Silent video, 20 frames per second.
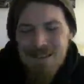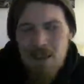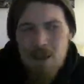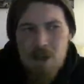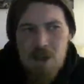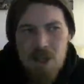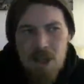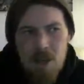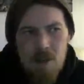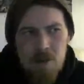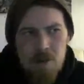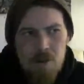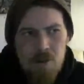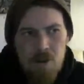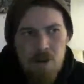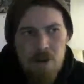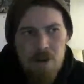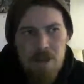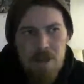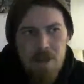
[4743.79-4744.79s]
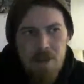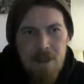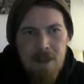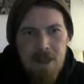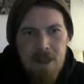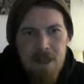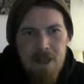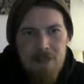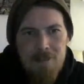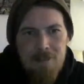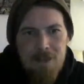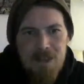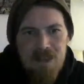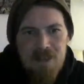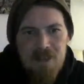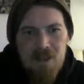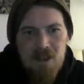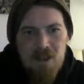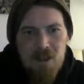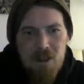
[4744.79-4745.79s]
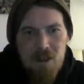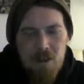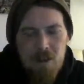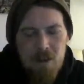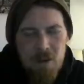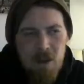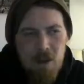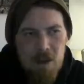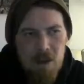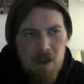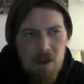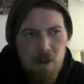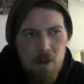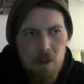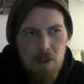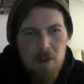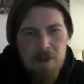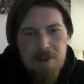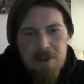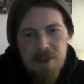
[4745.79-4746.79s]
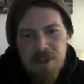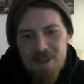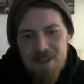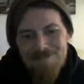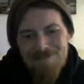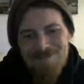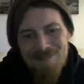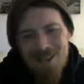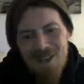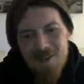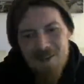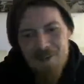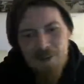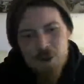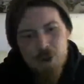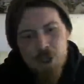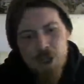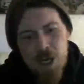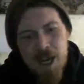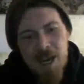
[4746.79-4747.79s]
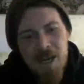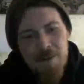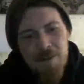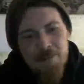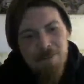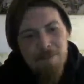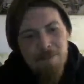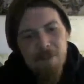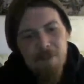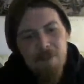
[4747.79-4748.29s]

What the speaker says: Shadow striker there. He's got a lot of quality. That's a shame.